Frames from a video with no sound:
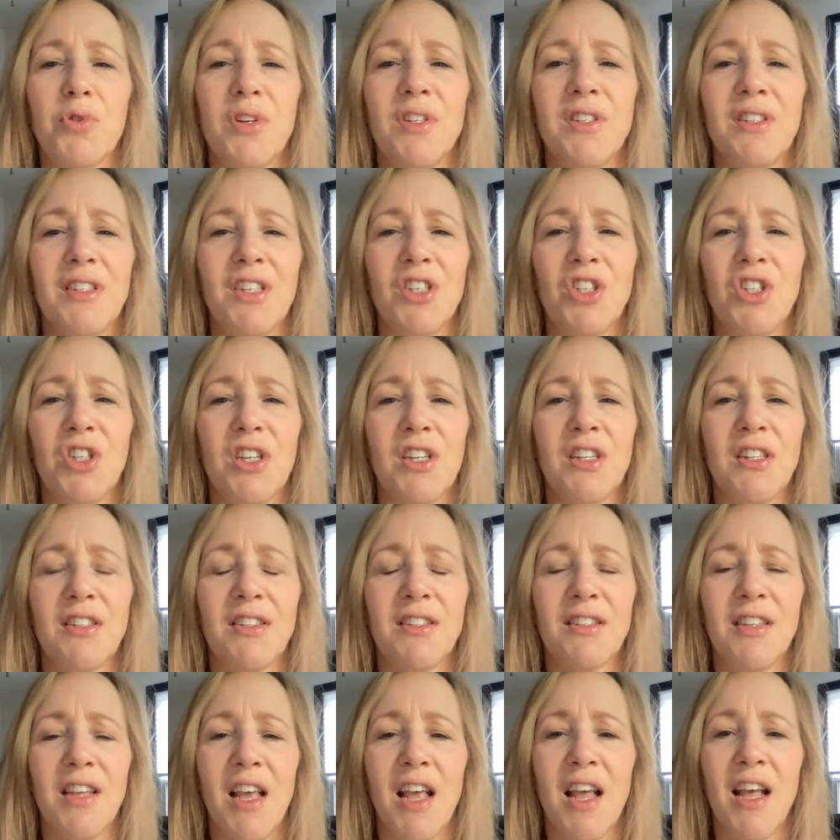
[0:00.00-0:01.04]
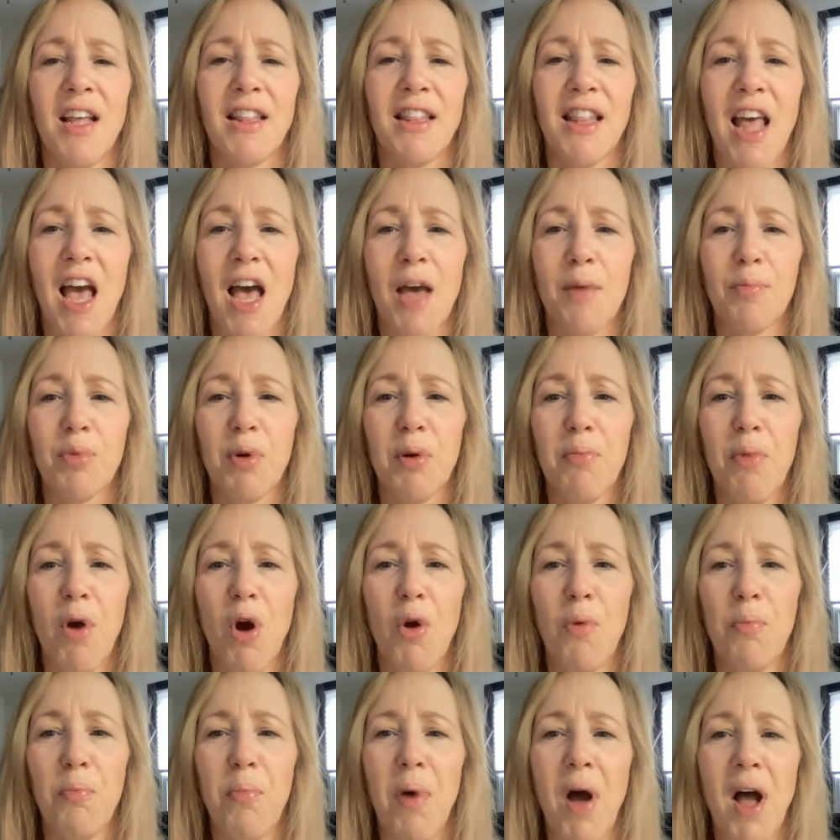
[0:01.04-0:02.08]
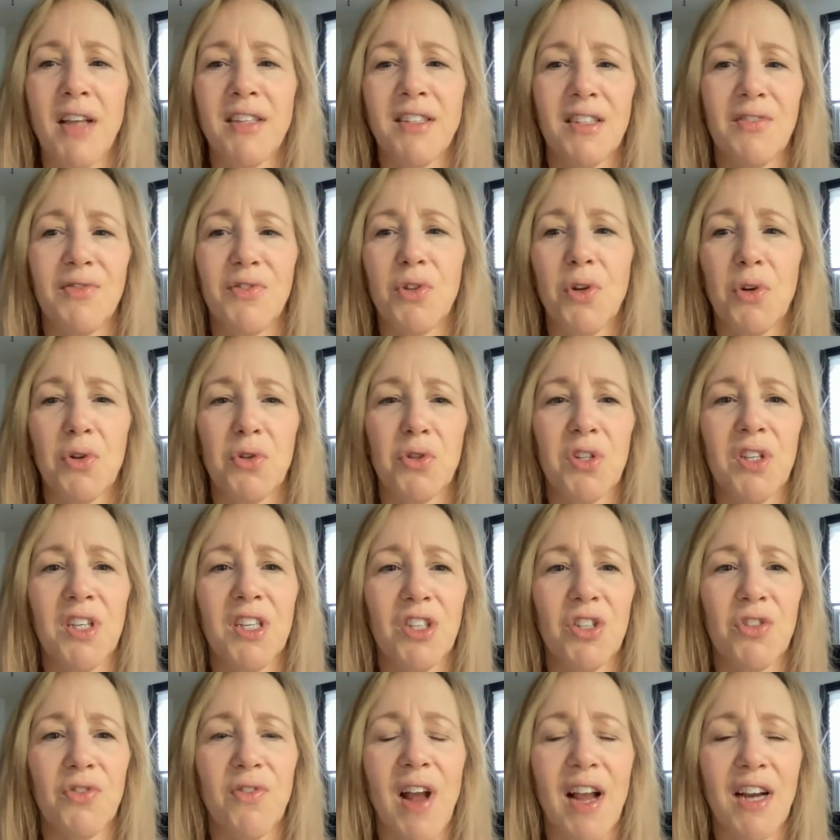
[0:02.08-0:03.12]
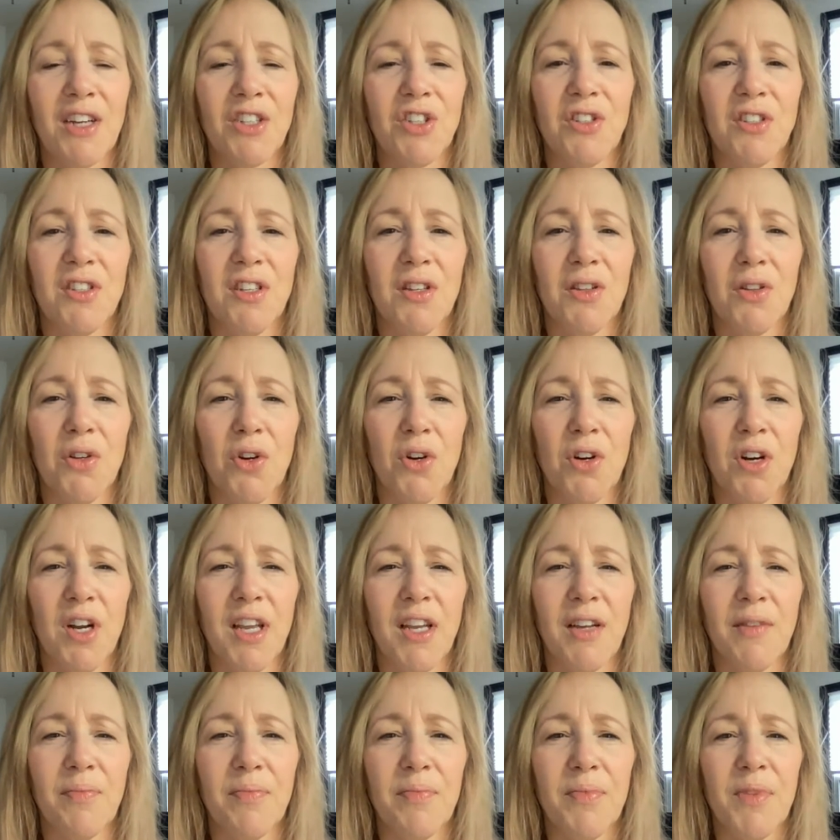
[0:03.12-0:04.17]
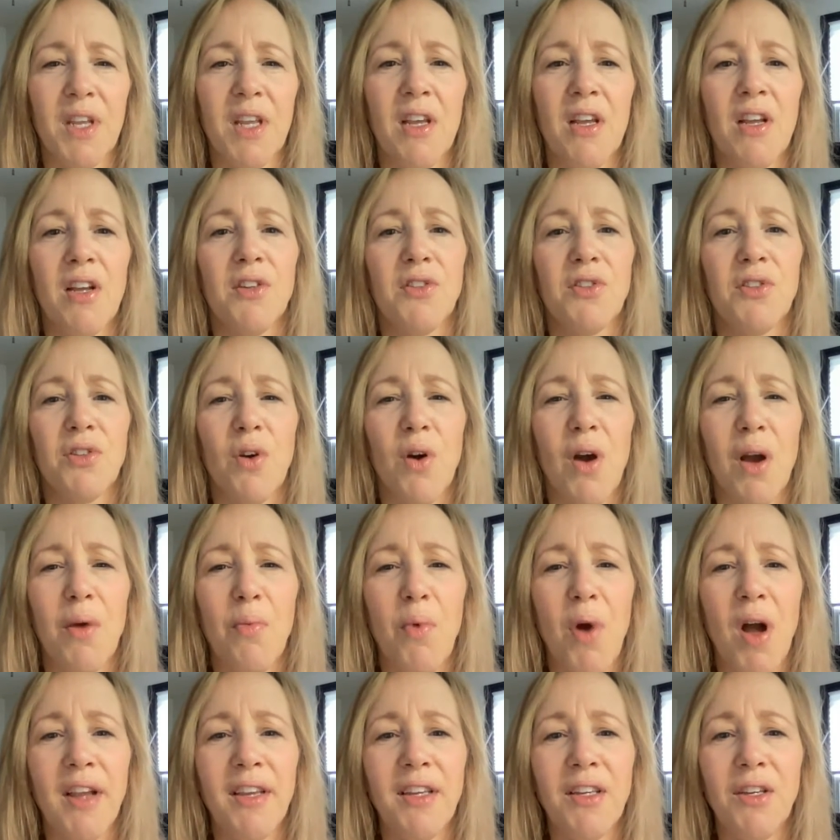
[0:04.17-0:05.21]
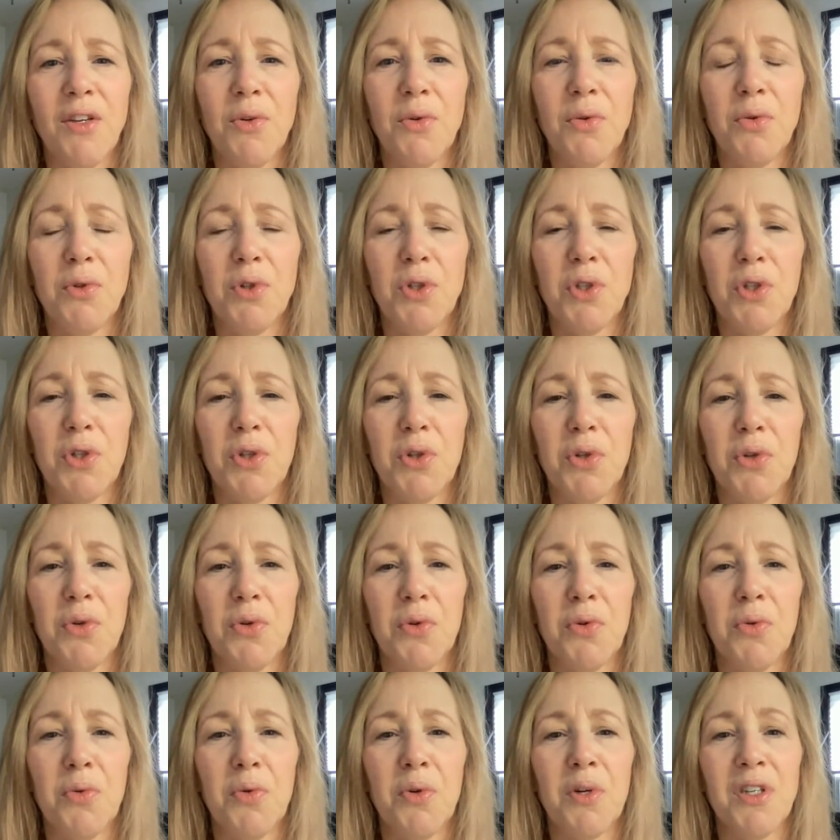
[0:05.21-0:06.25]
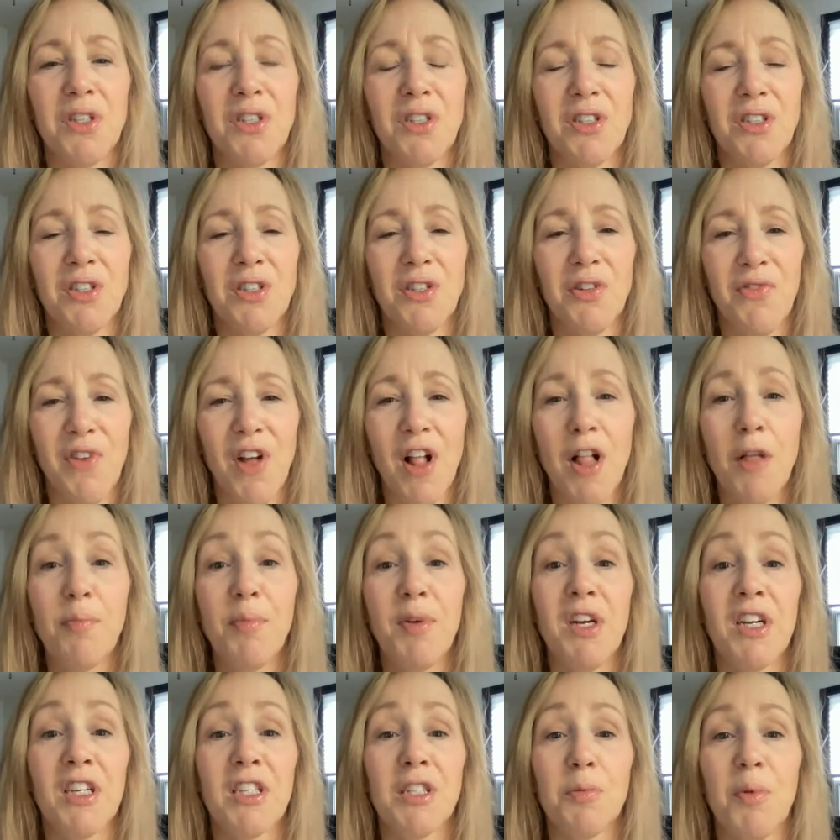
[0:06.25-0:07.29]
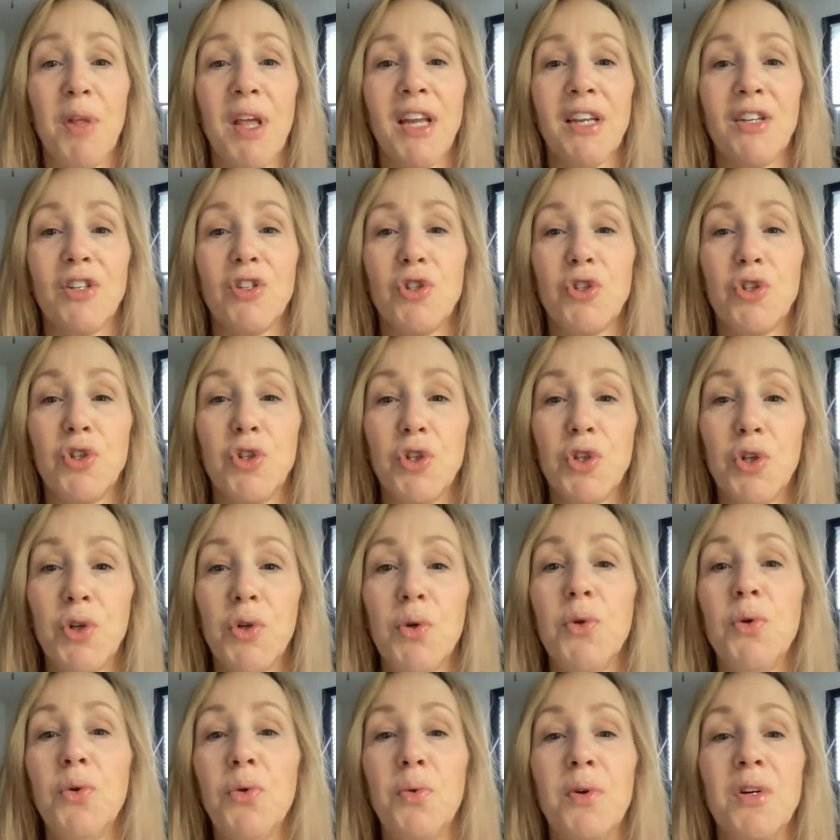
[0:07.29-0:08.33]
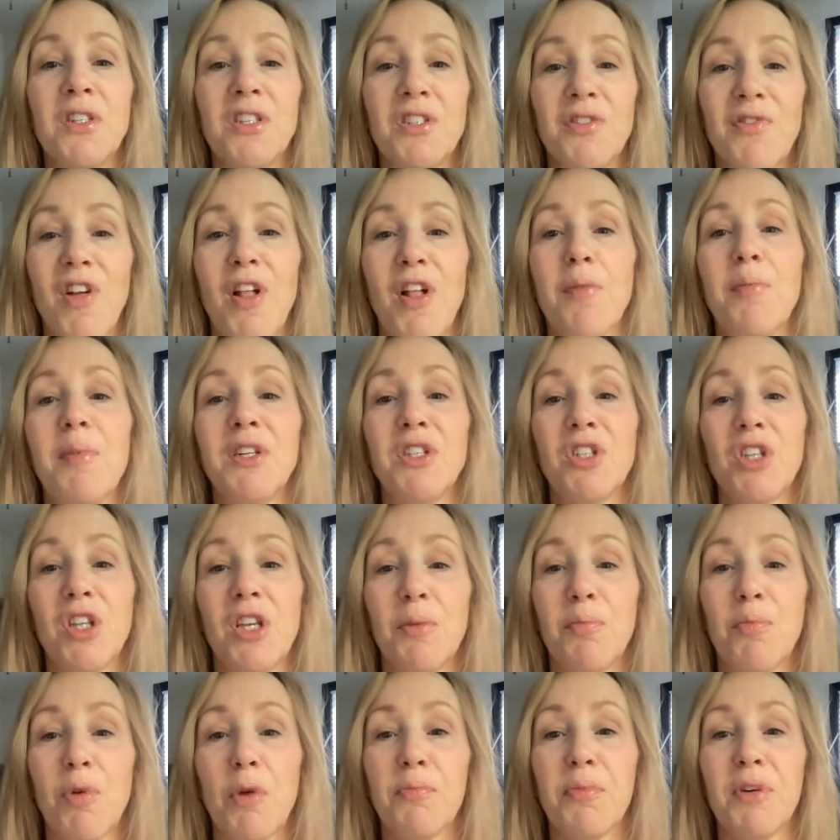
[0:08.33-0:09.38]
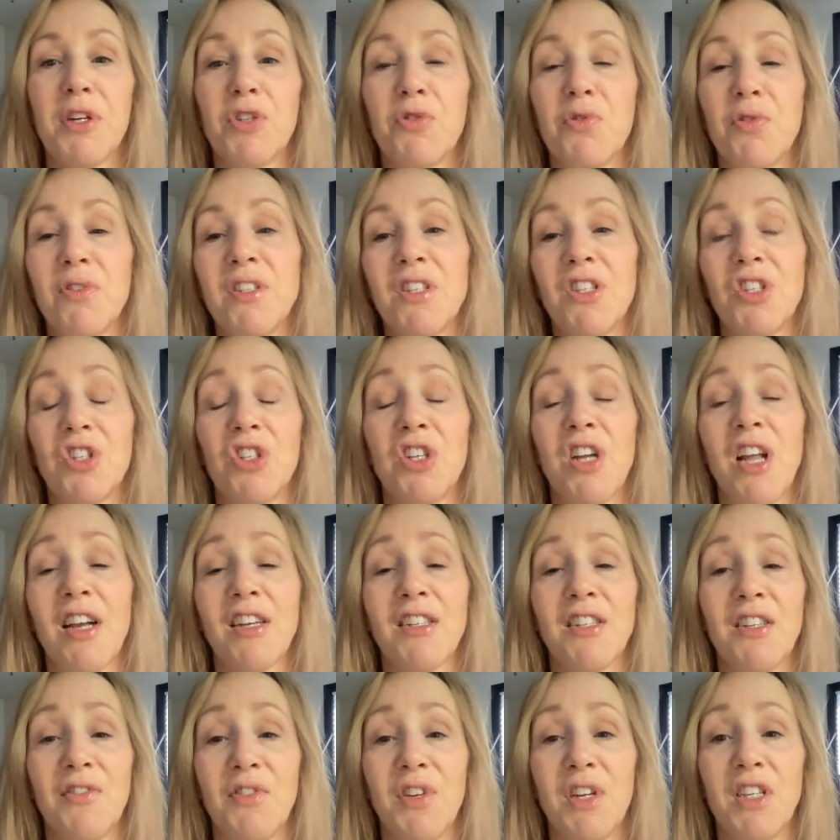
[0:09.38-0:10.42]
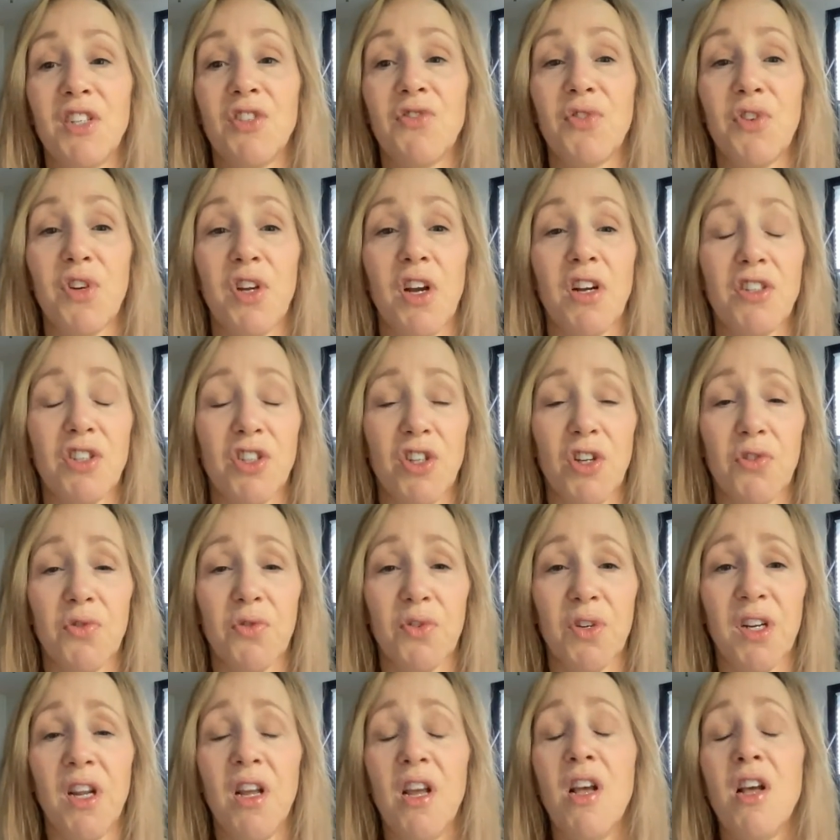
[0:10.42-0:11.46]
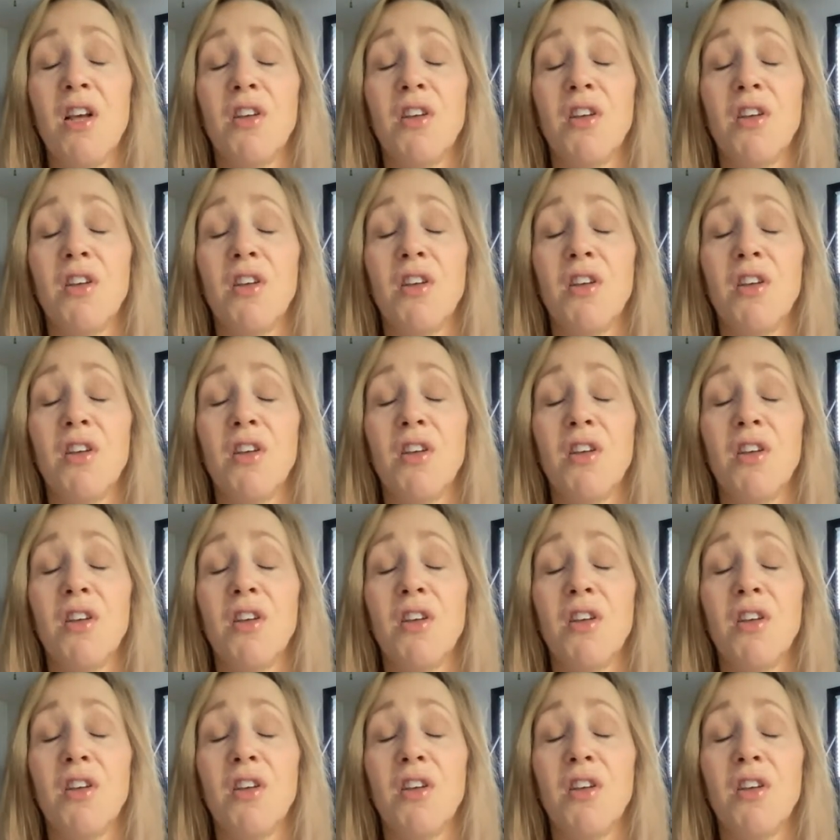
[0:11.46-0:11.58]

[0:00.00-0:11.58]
transitions that promote positive social interactions and learning? So I want you to develop and explain 2 developmentally appropriate transition activities for young children.